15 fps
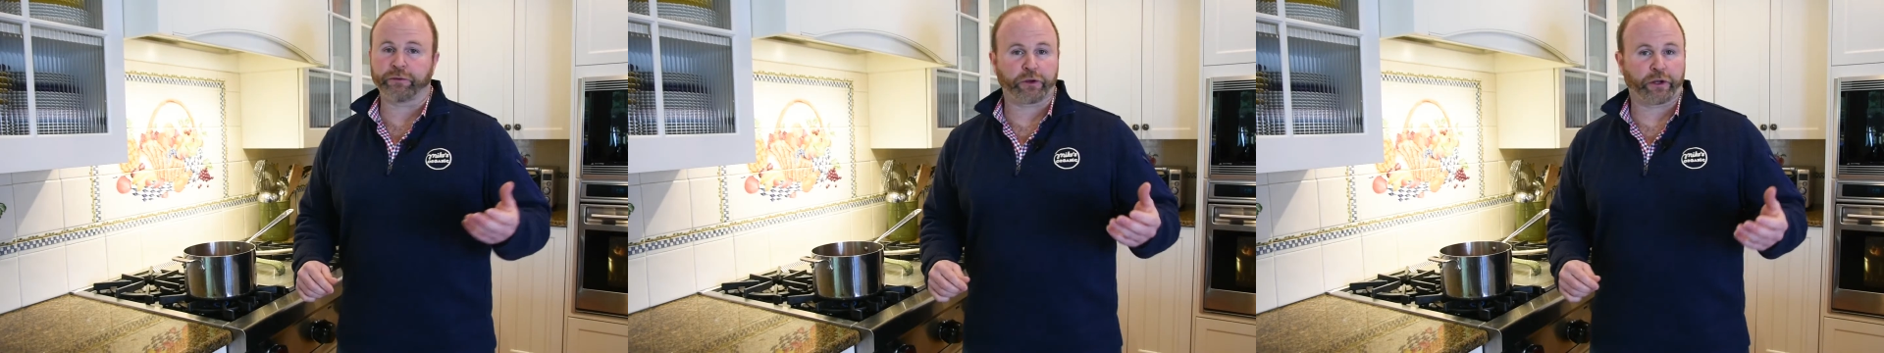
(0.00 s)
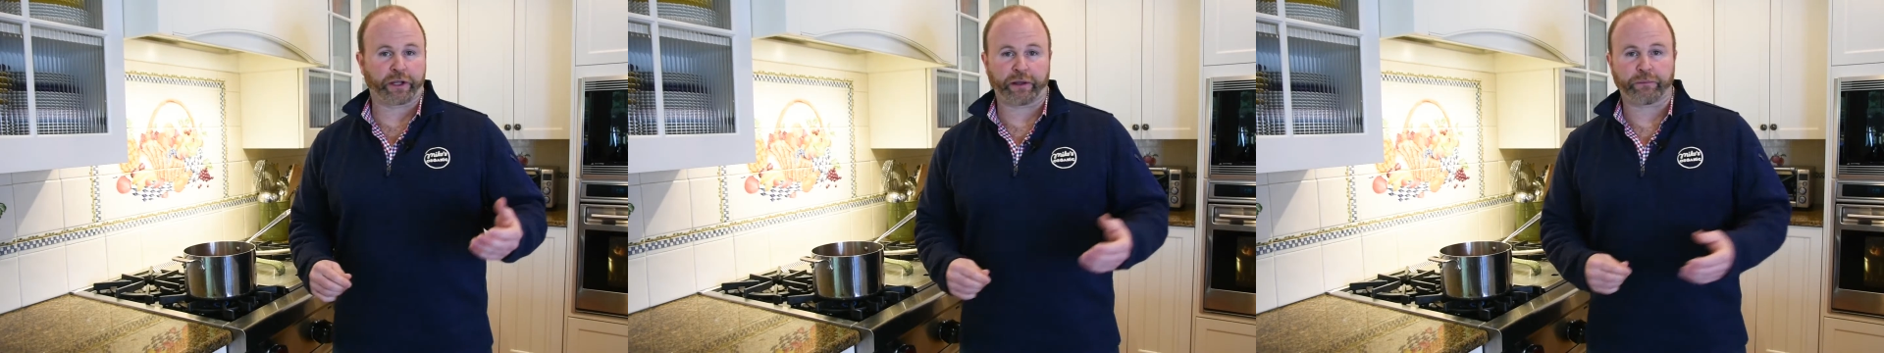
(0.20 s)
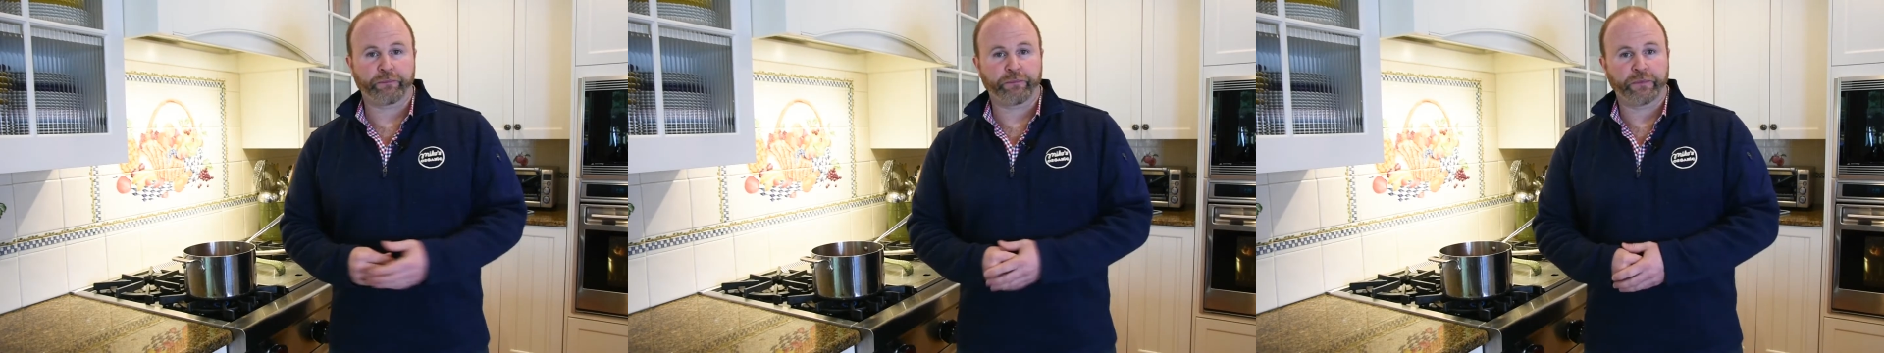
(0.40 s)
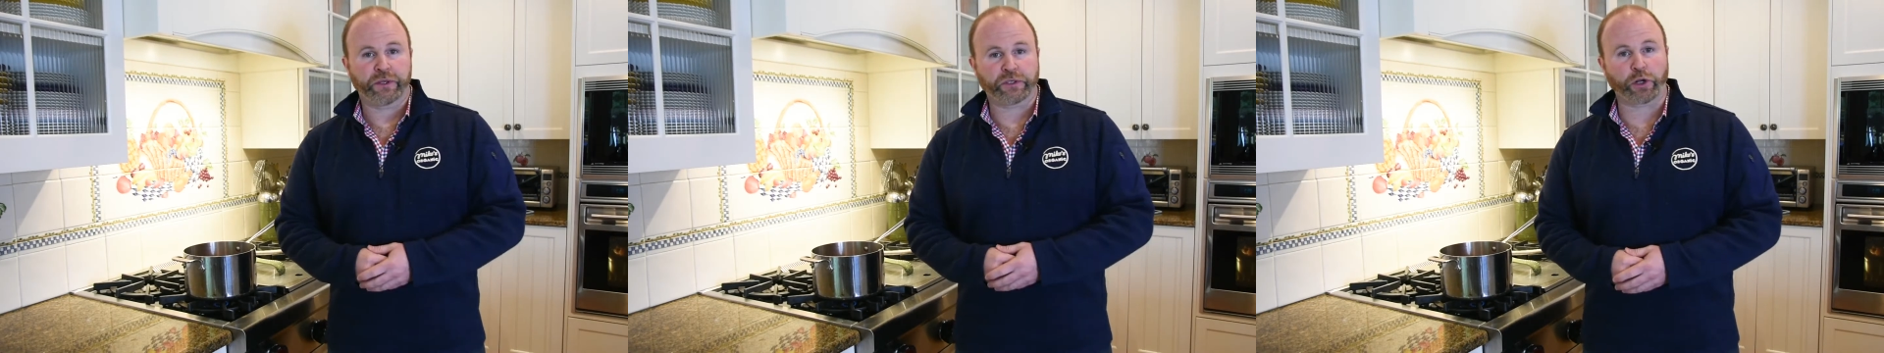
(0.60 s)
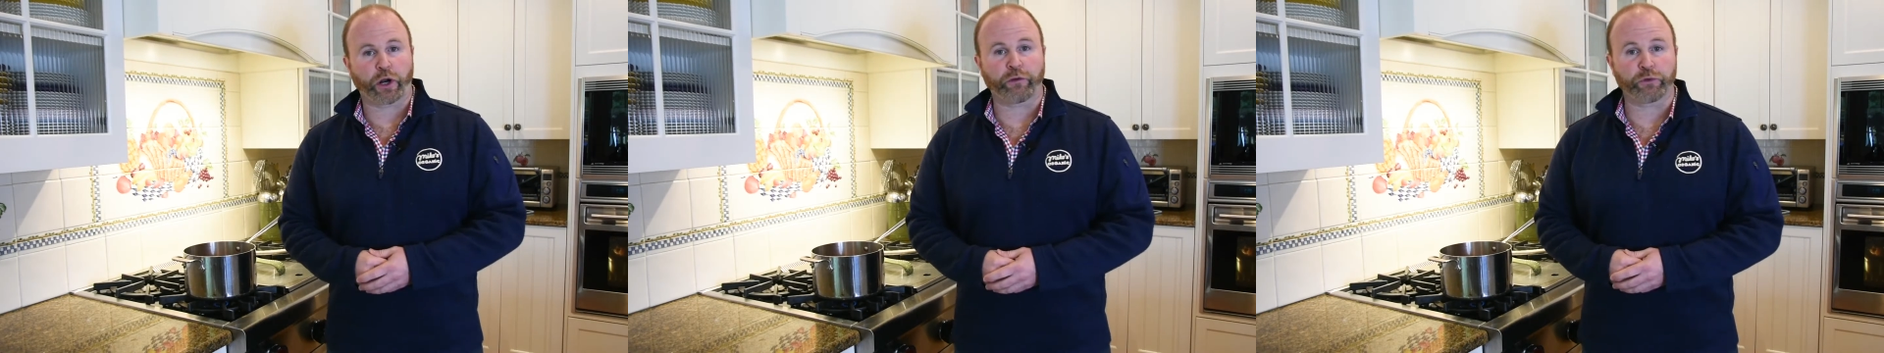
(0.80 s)
of cooking.
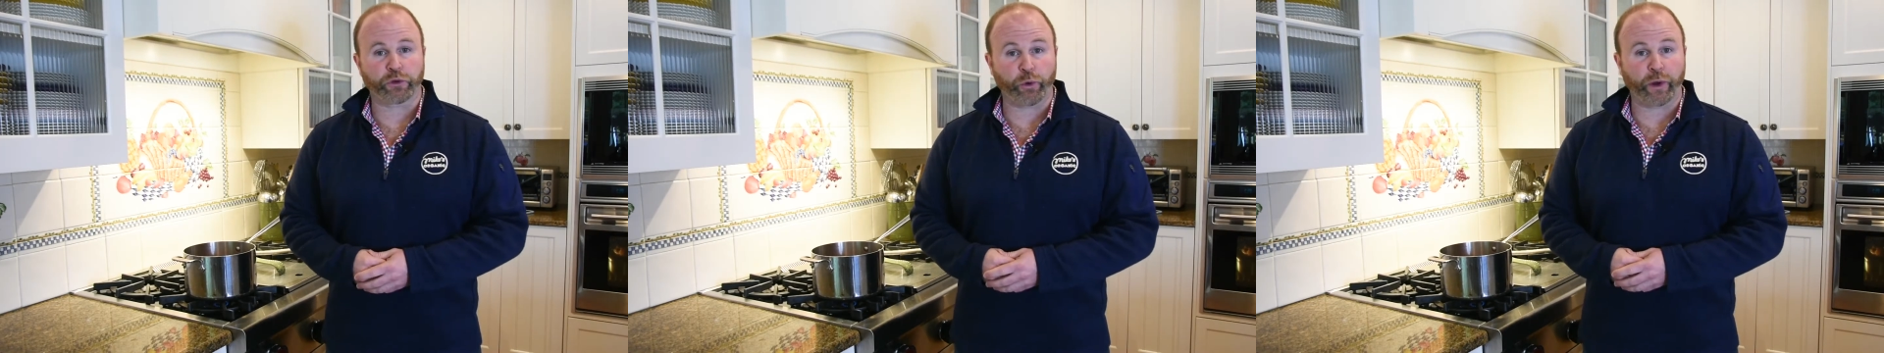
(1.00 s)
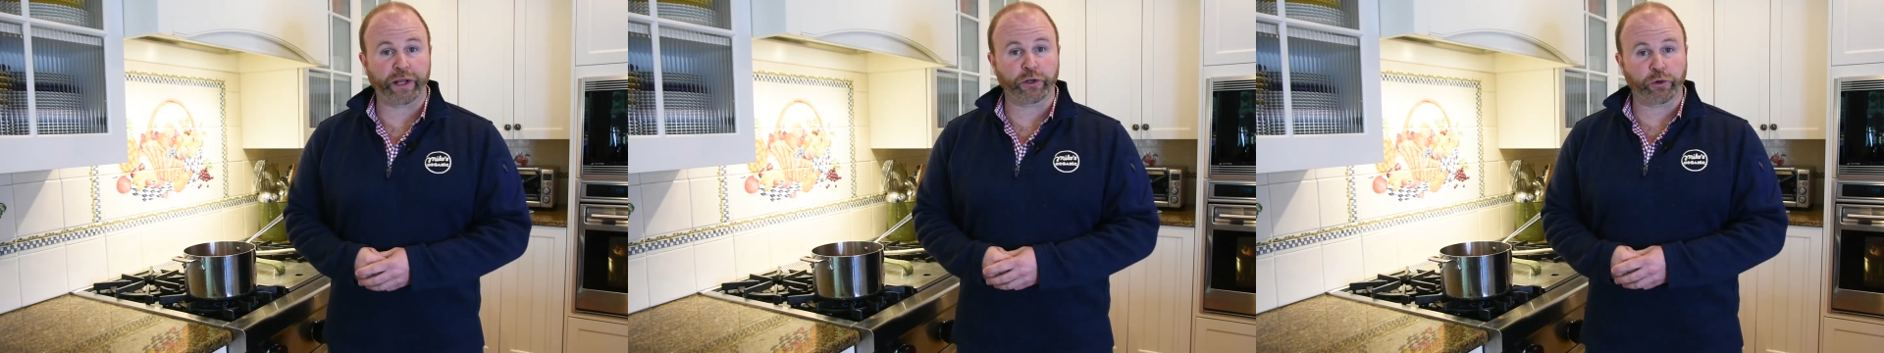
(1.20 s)
You start off with great